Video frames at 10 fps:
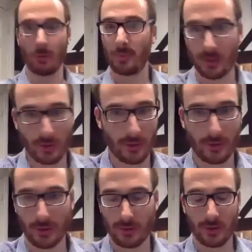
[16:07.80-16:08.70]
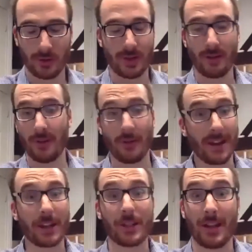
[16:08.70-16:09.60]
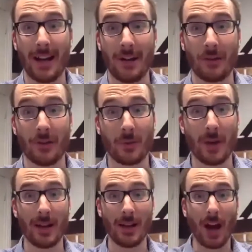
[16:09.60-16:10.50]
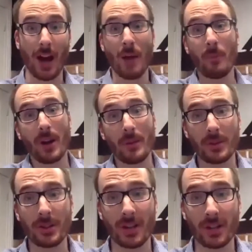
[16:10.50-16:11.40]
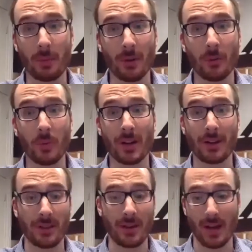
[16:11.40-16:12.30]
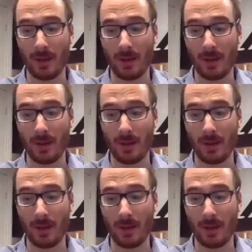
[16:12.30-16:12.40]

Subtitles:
good stuff there. Thanks for that, Andrew, as well. And am I able to touch upon the work that